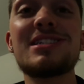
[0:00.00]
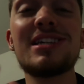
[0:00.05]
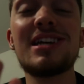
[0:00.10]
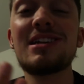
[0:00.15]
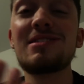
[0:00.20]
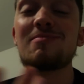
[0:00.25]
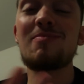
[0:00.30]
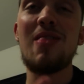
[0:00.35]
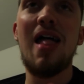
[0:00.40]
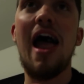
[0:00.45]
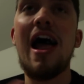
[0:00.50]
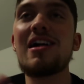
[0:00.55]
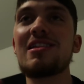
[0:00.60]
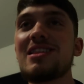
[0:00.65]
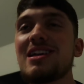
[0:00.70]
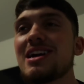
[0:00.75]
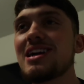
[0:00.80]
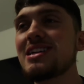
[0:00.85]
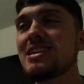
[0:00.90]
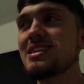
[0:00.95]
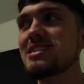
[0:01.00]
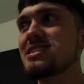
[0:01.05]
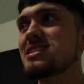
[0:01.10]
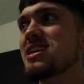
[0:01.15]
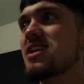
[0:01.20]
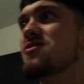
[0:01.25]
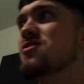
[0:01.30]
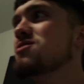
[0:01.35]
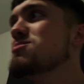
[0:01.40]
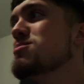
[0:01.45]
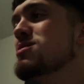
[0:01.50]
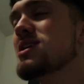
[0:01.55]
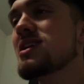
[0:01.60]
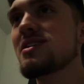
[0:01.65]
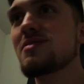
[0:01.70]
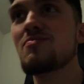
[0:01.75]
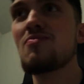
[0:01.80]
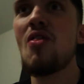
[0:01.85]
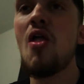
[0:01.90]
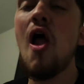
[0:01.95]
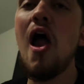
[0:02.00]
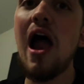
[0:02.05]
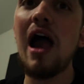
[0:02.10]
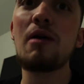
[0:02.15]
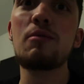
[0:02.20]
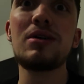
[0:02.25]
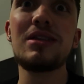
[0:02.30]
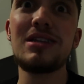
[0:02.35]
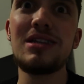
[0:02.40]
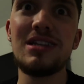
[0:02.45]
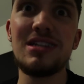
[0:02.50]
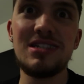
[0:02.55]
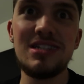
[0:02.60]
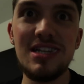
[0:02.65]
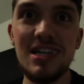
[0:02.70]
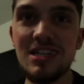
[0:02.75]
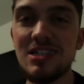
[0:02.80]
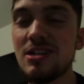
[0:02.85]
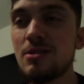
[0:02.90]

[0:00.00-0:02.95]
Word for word: said, I think I did seven, but I really didn't say